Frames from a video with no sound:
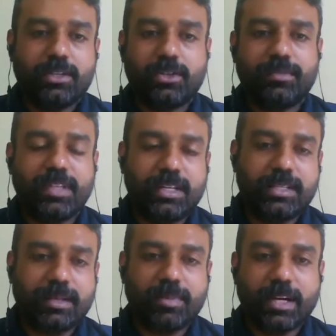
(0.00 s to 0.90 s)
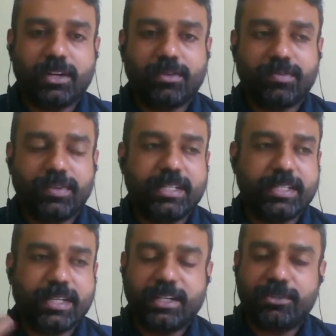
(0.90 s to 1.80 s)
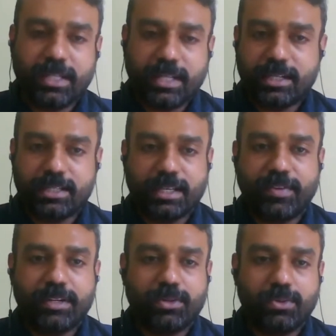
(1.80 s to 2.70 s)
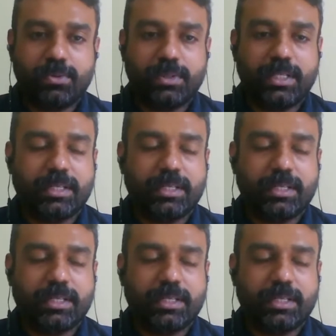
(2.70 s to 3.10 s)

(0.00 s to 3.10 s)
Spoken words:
So if there is some kind of incentive that is given to